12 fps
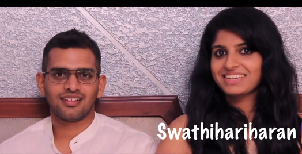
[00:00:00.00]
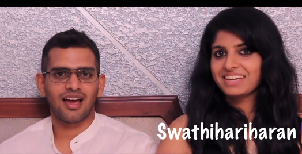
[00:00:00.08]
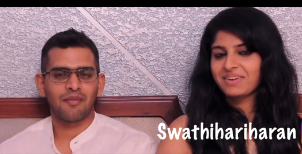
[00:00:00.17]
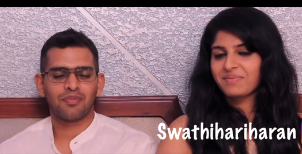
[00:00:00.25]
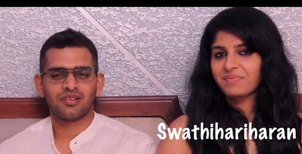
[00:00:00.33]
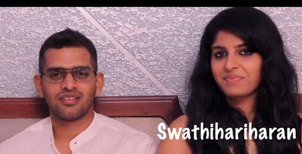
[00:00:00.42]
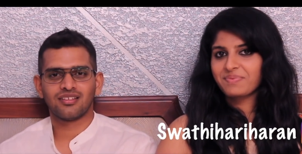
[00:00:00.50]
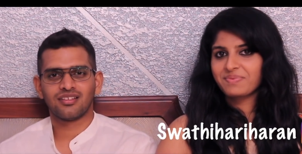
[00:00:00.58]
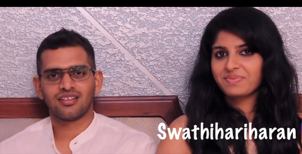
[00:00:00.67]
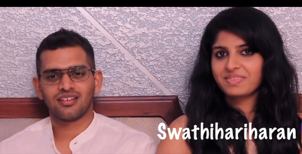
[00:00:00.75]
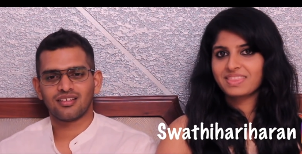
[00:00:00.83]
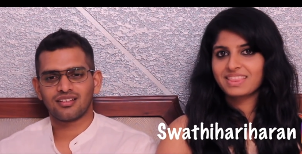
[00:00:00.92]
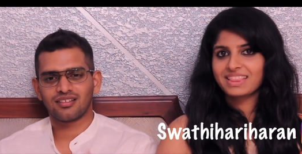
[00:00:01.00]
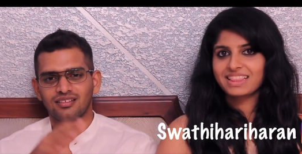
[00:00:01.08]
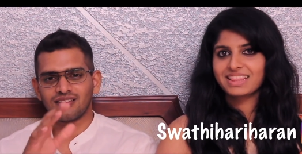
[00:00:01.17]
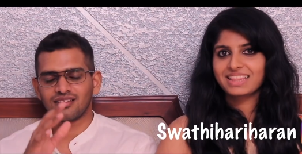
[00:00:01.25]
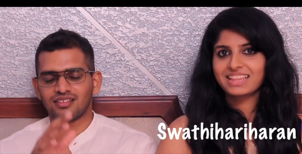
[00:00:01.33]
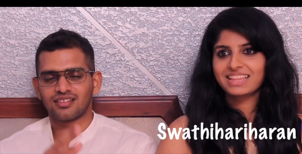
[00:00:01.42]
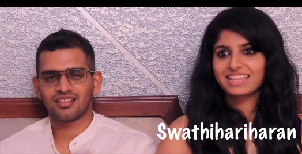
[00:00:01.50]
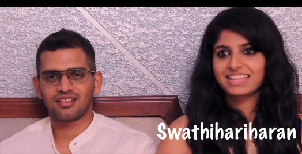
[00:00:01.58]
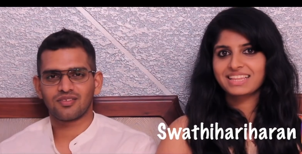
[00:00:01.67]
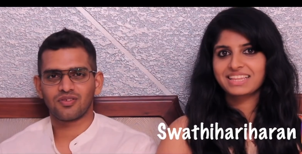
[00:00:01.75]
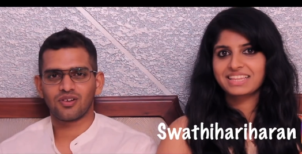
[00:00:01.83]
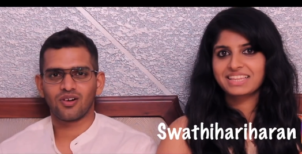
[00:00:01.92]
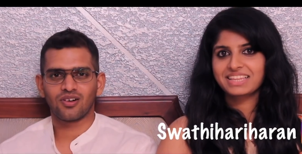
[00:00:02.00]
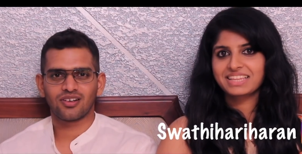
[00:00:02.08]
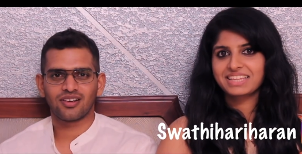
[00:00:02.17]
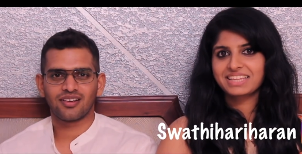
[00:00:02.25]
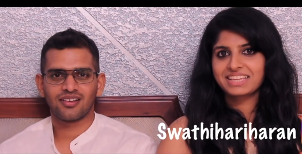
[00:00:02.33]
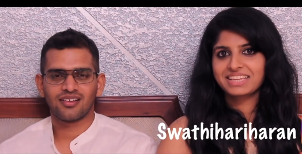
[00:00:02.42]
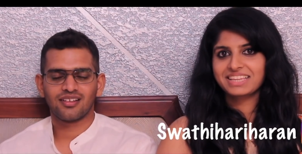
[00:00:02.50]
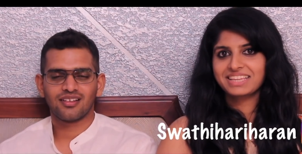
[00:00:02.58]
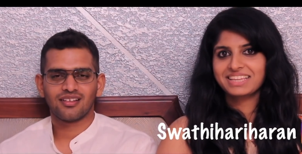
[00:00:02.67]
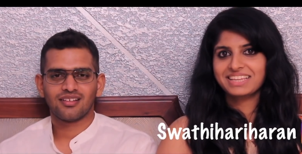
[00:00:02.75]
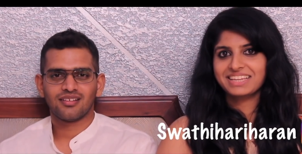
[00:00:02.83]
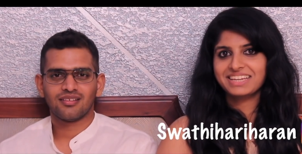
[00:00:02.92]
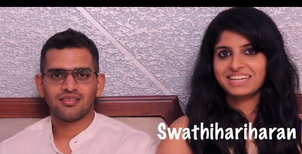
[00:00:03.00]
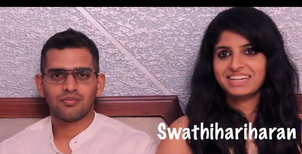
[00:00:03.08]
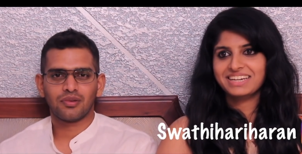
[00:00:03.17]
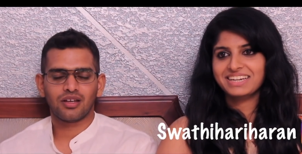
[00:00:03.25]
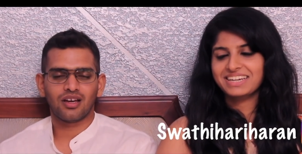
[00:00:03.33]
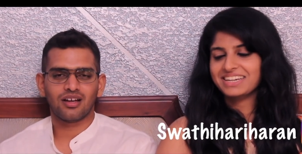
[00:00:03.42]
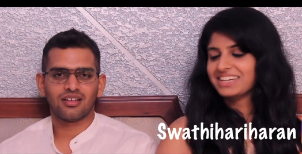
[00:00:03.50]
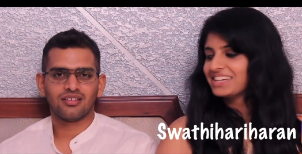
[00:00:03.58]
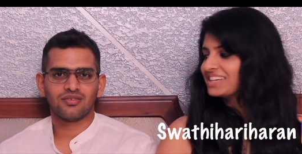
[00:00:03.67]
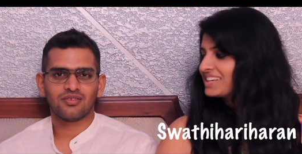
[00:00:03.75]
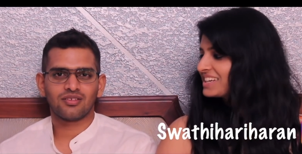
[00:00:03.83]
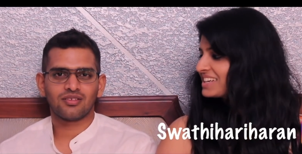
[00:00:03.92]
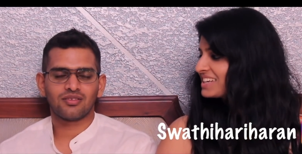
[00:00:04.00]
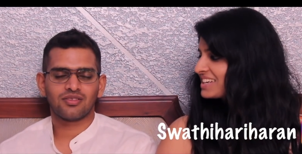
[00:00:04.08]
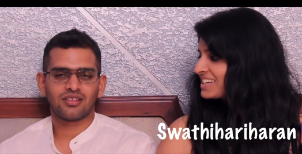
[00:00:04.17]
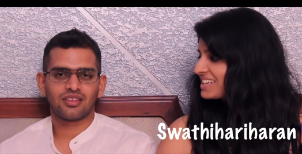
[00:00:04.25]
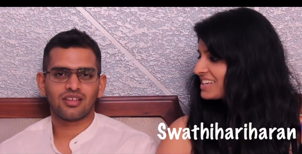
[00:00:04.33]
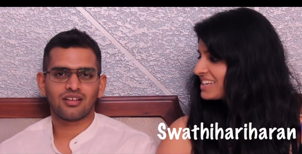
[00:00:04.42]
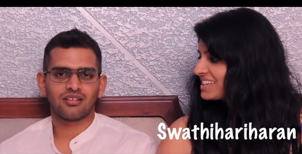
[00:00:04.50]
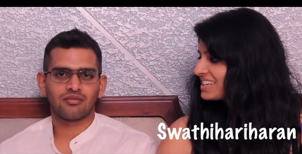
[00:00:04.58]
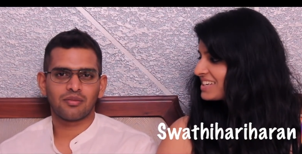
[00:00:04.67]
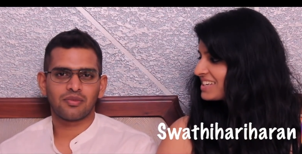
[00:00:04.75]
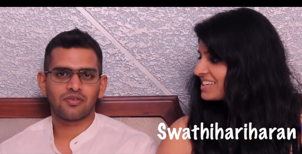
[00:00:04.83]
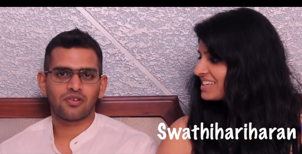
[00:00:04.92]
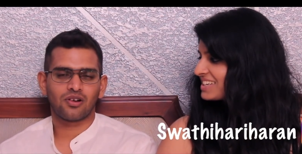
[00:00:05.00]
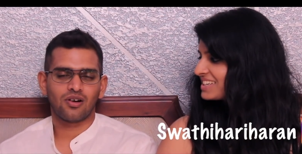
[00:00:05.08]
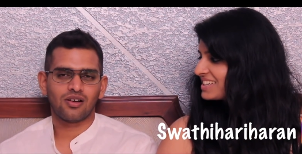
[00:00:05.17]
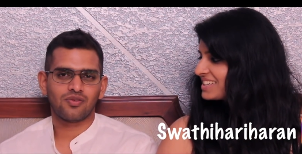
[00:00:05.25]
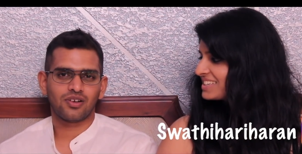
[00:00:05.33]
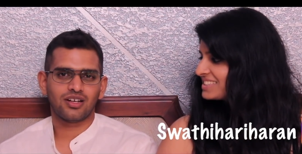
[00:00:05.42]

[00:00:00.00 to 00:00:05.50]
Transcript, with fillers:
Speaker 1: it happened and then it just gets forgotten. But yeah, the thing to remember for all